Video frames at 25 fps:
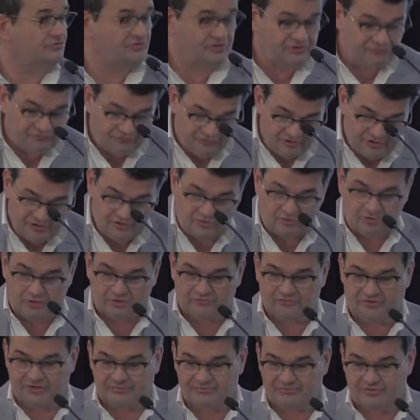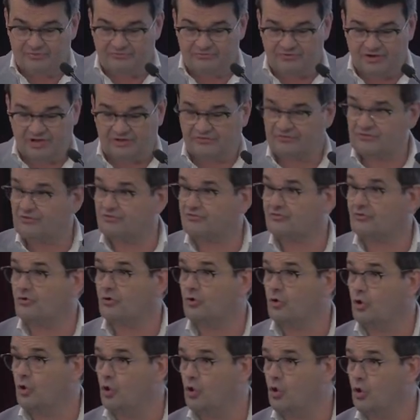different concepts of justice,
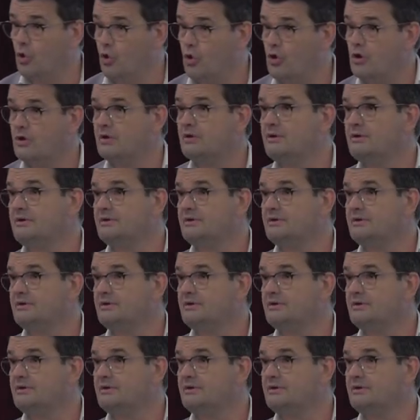or,